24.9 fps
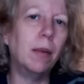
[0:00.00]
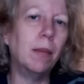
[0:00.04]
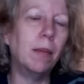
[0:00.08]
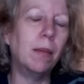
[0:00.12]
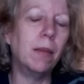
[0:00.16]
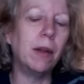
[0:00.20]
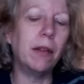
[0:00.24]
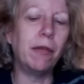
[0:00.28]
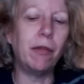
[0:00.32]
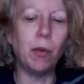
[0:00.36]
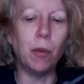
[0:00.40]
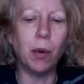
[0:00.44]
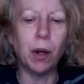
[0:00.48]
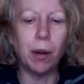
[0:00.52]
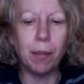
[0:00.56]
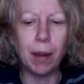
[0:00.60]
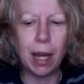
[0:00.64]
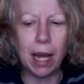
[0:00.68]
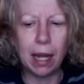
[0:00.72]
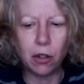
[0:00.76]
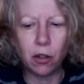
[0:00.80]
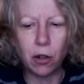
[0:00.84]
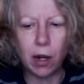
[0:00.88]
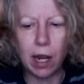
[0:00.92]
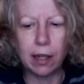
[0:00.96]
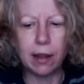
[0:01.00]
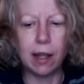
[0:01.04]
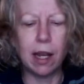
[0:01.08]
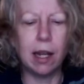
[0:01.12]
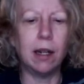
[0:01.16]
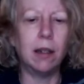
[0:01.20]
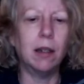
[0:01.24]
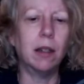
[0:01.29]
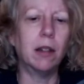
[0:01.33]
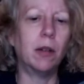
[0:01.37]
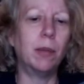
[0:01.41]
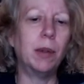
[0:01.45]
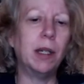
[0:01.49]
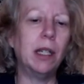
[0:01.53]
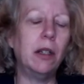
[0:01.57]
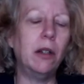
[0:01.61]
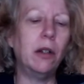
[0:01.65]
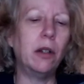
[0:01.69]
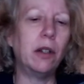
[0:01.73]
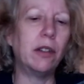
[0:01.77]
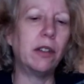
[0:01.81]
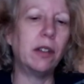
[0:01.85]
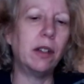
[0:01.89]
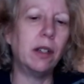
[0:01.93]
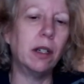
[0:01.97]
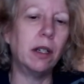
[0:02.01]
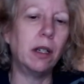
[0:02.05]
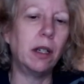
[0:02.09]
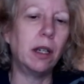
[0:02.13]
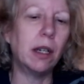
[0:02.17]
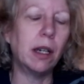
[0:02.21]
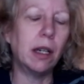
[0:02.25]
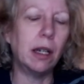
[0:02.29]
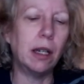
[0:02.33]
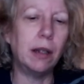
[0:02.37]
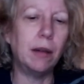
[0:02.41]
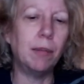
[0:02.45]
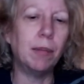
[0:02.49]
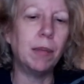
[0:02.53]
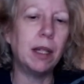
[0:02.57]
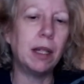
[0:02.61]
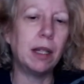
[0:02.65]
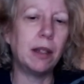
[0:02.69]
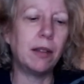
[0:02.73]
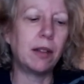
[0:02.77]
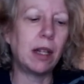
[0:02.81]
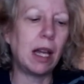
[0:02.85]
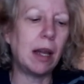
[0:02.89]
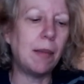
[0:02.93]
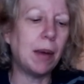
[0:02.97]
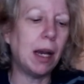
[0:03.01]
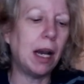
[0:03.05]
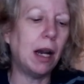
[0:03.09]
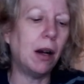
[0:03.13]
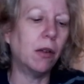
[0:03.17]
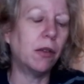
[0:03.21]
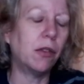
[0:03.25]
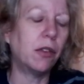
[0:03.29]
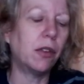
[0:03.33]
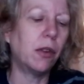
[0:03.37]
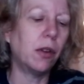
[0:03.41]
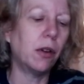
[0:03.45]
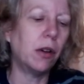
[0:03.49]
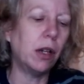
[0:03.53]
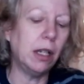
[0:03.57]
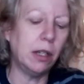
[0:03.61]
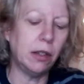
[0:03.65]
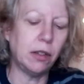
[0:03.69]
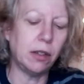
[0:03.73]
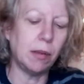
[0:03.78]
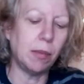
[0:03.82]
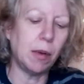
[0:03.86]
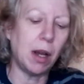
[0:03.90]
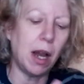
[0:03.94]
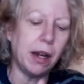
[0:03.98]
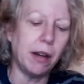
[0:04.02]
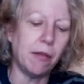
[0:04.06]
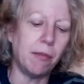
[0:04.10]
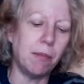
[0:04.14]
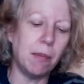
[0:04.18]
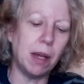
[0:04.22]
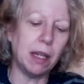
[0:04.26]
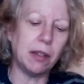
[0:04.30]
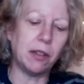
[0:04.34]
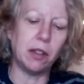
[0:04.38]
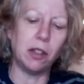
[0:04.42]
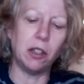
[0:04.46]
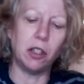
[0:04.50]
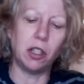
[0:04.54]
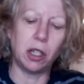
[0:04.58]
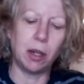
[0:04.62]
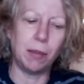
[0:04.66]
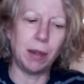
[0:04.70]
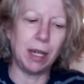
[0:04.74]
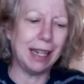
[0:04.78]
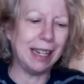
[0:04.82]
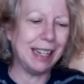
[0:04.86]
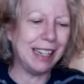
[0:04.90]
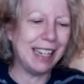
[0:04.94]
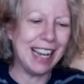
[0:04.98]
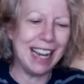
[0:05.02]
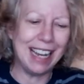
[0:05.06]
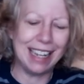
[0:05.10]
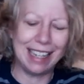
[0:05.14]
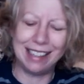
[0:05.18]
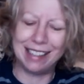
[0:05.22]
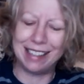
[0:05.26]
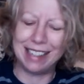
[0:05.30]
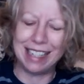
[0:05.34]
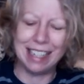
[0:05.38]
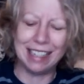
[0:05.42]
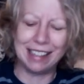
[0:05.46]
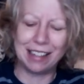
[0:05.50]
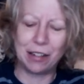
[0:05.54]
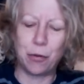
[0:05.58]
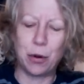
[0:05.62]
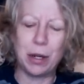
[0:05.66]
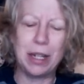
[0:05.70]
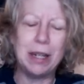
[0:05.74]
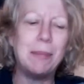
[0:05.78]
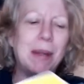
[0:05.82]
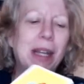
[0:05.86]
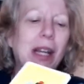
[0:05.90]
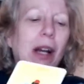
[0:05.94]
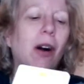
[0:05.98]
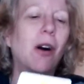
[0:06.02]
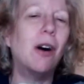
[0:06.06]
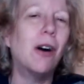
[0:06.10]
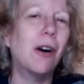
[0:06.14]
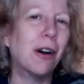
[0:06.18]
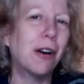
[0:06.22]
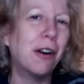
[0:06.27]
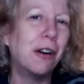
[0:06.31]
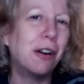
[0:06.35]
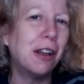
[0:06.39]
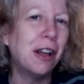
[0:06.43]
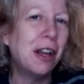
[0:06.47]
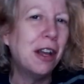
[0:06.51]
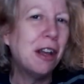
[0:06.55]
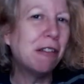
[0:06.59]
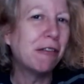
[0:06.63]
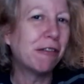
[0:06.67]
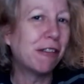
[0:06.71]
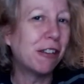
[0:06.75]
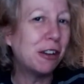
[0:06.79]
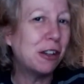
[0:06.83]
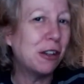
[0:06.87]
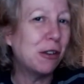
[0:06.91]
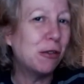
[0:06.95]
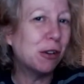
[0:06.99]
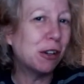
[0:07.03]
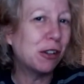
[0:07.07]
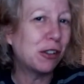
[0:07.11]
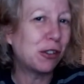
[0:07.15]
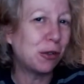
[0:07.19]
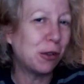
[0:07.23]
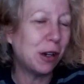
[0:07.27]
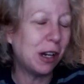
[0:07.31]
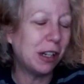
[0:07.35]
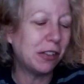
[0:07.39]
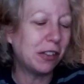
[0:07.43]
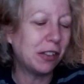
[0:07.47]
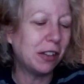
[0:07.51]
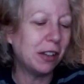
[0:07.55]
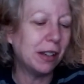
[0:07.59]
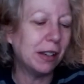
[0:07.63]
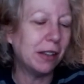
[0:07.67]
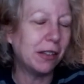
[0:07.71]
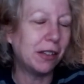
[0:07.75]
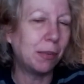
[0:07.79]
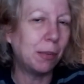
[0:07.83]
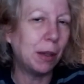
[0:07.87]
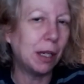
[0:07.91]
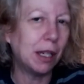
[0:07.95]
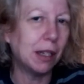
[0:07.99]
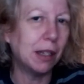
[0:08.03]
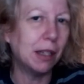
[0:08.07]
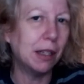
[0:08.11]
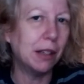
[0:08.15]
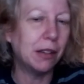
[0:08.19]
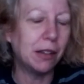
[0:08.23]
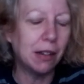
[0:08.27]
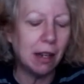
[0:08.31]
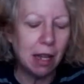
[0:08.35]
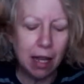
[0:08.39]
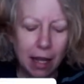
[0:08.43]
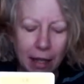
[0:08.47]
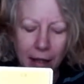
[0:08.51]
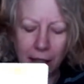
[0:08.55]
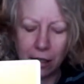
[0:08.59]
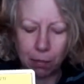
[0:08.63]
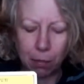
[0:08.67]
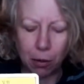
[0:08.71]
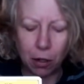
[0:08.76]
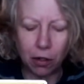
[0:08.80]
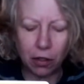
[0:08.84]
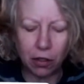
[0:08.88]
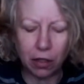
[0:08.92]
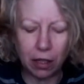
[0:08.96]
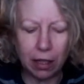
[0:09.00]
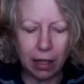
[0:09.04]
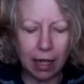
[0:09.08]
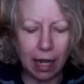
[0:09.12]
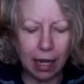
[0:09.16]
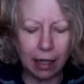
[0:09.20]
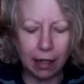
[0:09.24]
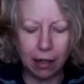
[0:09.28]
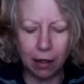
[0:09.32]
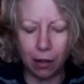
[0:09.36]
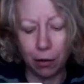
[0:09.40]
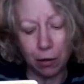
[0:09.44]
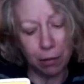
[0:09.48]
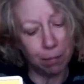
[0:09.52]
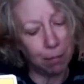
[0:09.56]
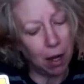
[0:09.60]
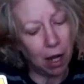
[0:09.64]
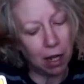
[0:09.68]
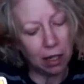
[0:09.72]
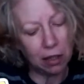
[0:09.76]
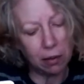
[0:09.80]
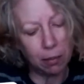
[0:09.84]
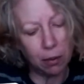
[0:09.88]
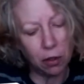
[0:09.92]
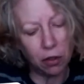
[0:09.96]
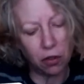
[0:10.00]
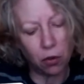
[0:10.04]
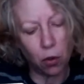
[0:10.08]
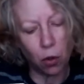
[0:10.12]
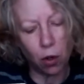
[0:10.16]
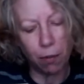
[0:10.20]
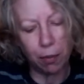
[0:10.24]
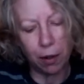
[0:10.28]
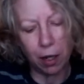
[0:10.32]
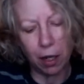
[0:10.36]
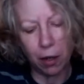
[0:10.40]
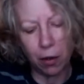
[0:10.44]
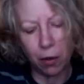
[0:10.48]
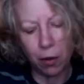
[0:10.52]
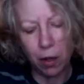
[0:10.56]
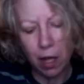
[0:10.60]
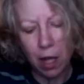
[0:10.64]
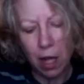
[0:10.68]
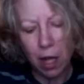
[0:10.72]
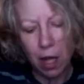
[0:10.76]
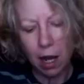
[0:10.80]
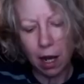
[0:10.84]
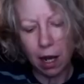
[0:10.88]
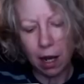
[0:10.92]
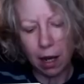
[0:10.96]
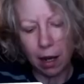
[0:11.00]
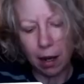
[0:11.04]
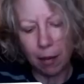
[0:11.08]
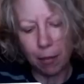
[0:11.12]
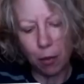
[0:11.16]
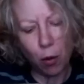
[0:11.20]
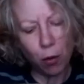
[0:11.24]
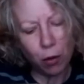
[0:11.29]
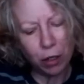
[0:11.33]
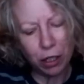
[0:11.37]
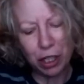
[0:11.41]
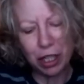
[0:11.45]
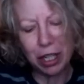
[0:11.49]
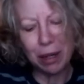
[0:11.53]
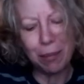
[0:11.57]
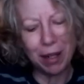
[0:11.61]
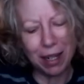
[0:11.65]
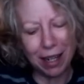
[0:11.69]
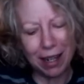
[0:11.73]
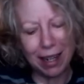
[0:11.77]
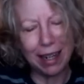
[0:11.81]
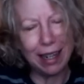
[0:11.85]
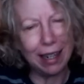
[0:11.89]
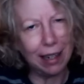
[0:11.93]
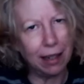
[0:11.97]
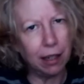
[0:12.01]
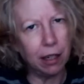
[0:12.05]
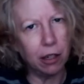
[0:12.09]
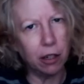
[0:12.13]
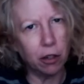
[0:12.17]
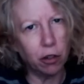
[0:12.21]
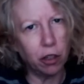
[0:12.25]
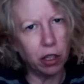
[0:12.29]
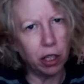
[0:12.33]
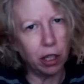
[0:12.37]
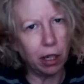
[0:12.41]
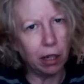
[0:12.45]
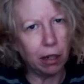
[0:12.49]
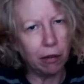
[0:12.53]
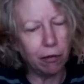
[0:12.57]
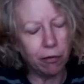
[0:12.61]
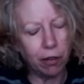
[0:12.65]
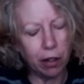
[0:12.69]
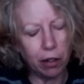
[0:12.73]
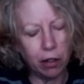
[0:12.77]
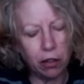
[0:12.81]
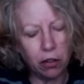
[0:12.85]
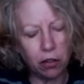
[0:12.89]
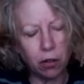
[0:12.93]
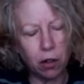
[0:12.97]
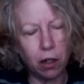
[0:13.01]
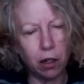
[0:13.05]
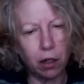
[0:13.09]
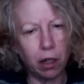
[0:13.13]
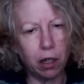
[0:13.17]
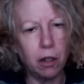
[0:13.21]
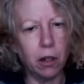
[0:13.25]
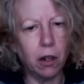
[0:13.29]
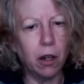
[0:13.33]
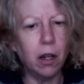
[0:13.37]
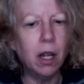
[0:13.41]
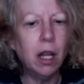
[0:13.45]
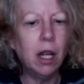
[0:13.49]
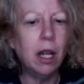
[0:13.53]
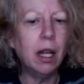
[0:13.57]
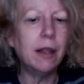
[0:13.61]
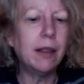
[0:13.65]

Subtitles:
if you want to backtrack that a little bit, you can see it again. But this came out. So there is some kind of message coming in. Yeah, and see, it's going to be hard for you to trust this, because this person had a possible Scorpio or Gemini energy, very strong here.